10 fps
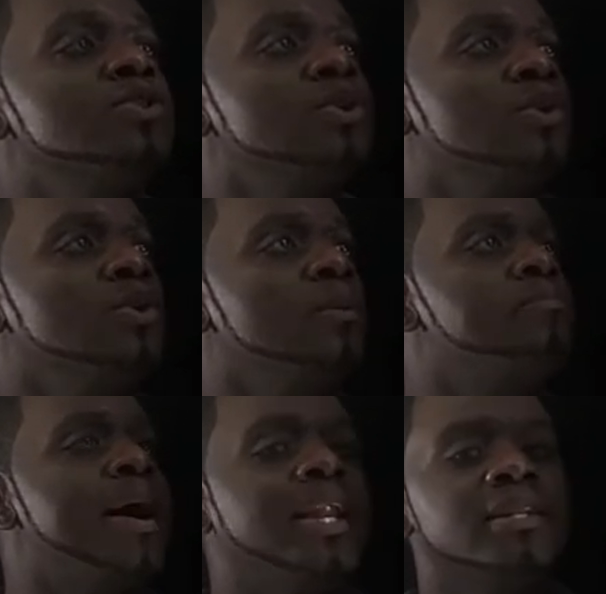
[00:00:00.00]
to
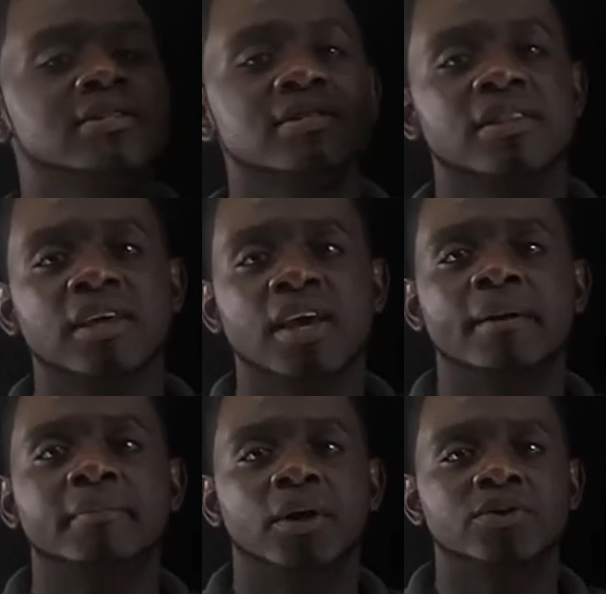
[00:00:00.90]
balance the
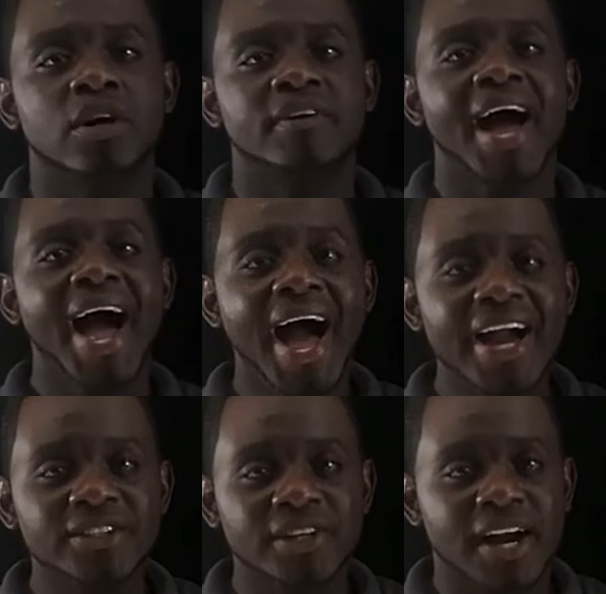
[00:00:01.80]
amount of
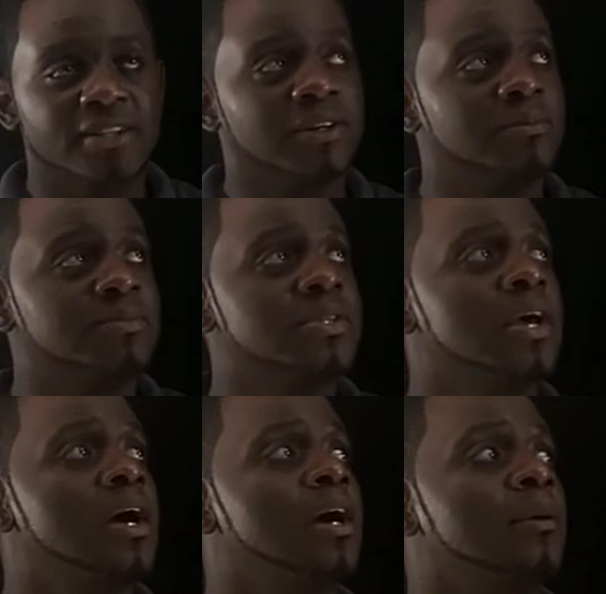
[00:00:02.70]
hydrogen atoms
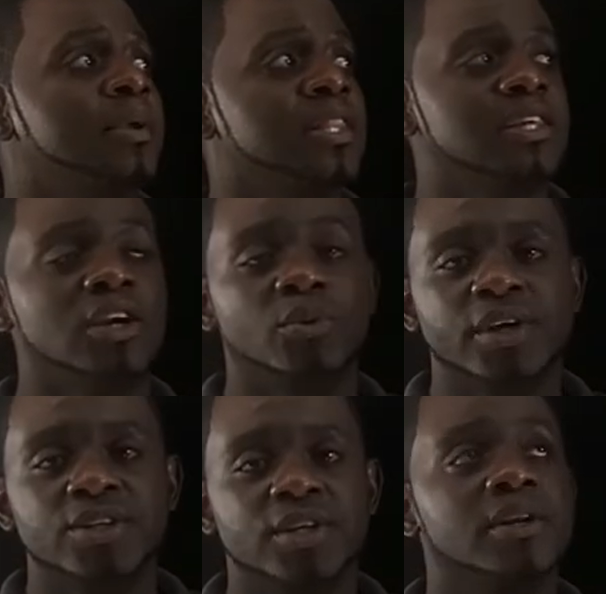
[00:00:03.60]
um, in the
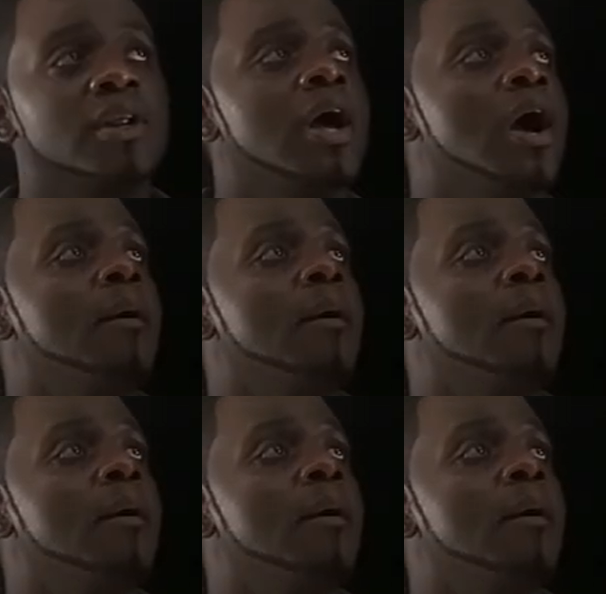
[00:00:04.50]
equation.